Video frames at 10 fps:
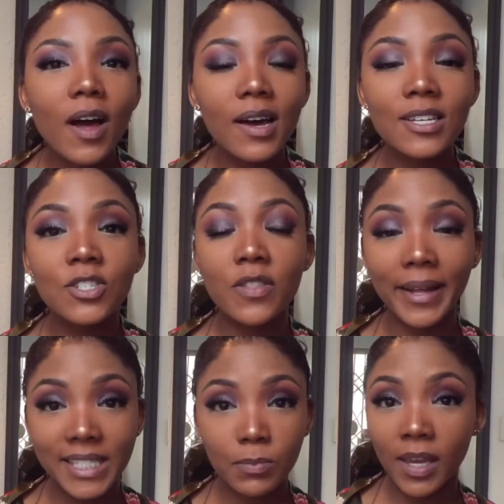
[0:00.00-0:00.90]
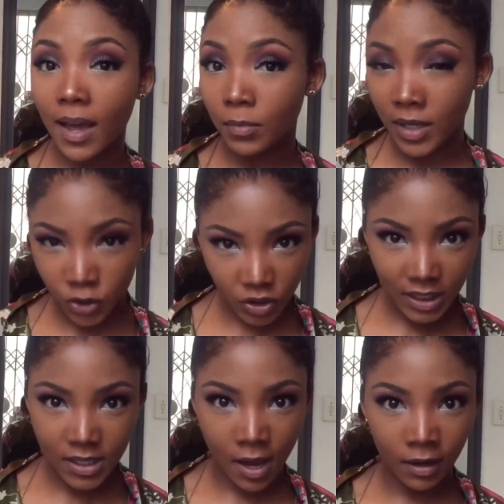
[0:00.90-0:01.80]
Guys, so that's me. I'm literally
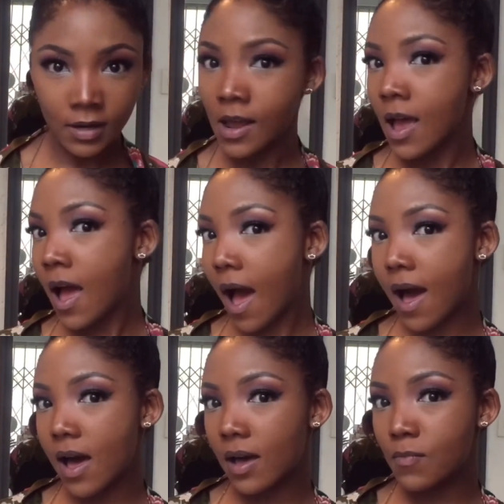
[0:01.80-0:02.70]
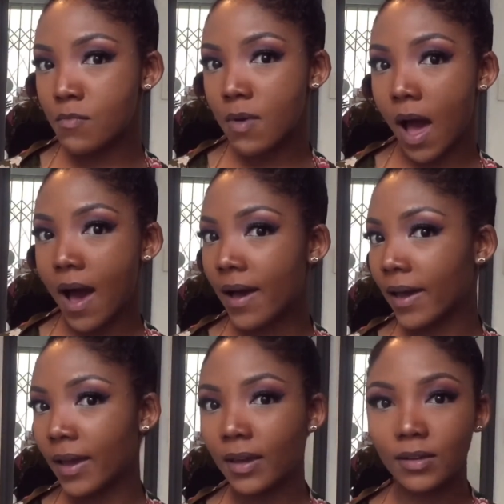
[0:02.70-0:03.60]
done.
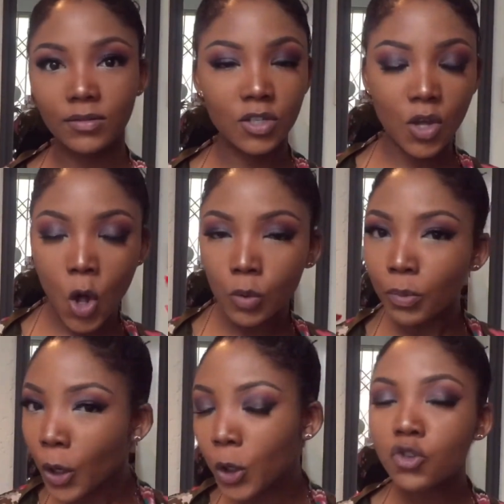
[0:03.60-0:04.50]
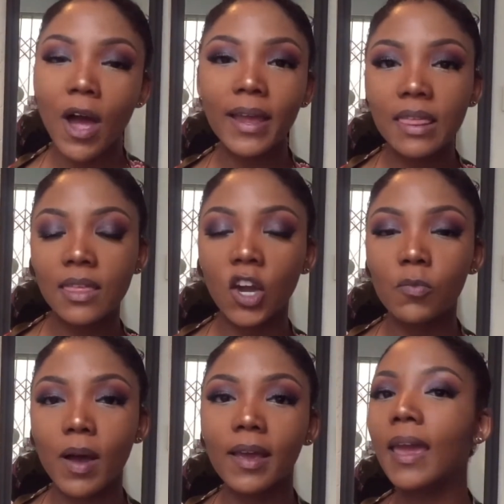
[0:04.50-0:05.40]
I did the whole blow drying thing on
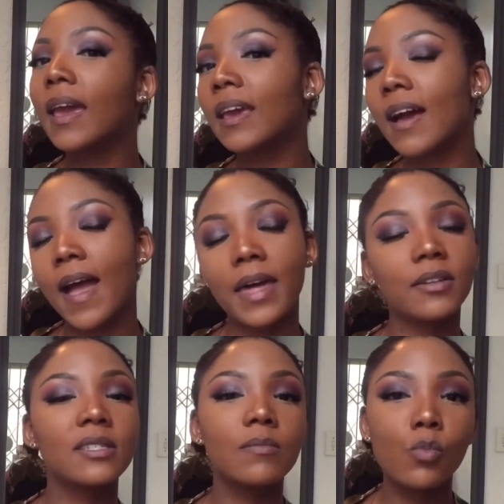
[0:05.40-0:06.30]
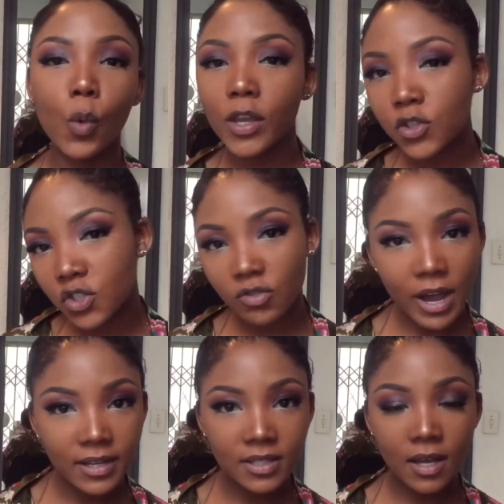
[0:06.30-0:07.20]
my hair. I added some
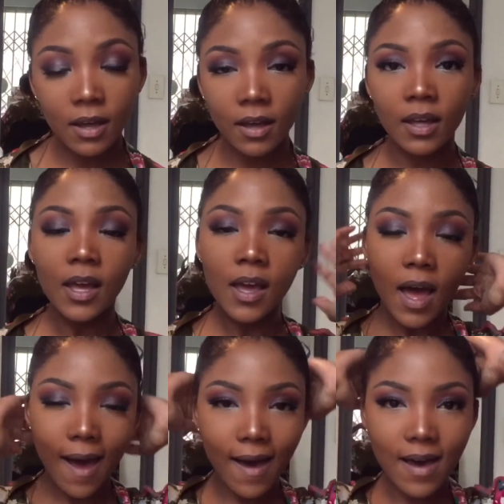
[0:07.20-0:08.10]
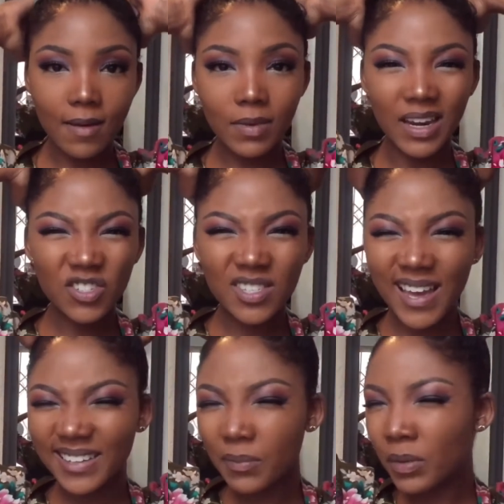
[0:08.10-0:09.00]
moisturizer, and I just
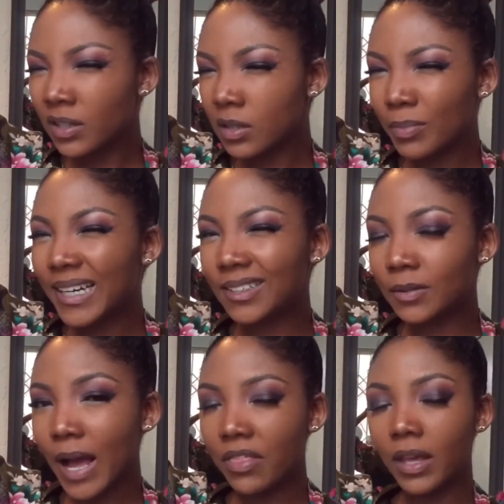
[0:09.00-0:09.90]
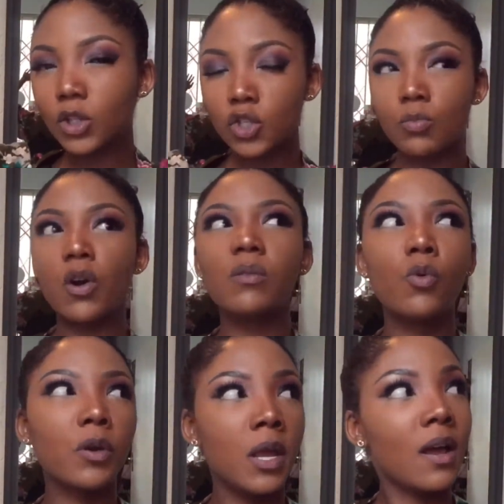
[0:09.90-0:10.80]
tied it up in a little bun. I think tomorrow
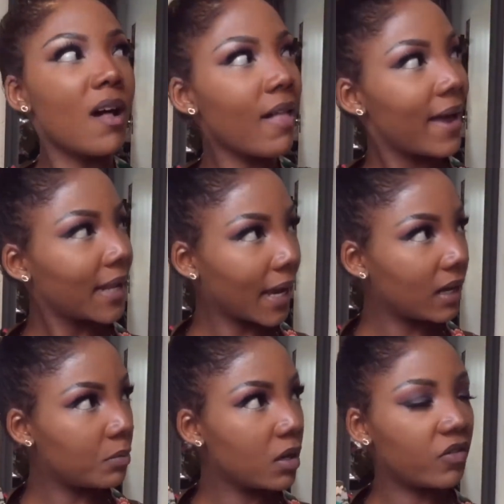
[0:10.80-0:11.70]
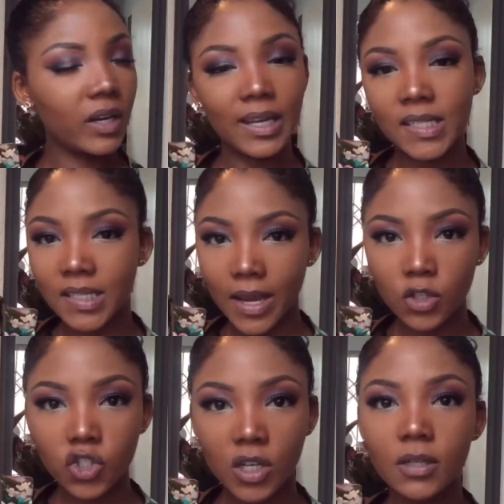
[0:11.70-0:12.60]
morning I'll add like a bit of an
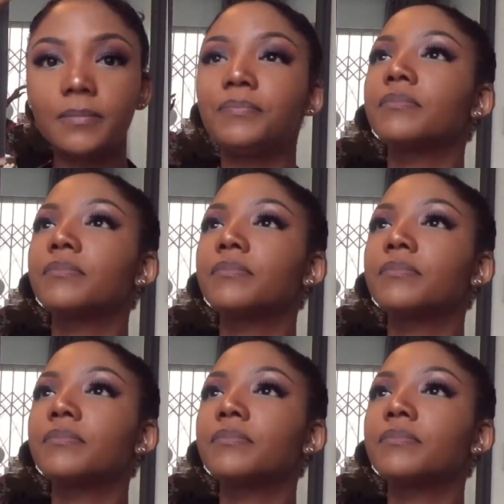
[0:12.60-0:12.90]
extension,